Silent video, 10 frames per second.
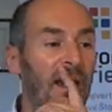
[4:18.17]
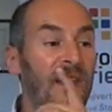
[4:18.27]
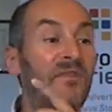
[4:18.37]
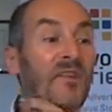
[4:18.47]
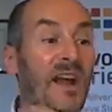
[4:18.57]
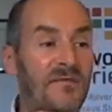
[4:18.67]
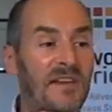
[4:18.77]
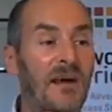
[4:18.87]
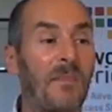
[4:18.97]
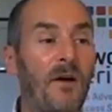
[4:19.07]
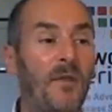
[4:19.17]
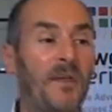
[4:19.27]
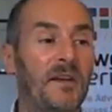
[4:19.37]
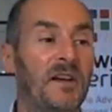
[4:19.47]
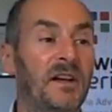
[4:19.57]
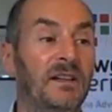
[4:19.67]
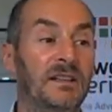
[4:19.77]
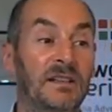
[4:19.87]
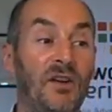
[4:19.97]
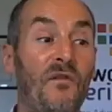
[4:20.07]
infographic about
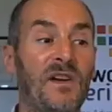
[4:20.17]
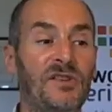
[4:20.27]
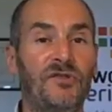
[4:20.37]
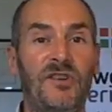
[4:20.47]
conversion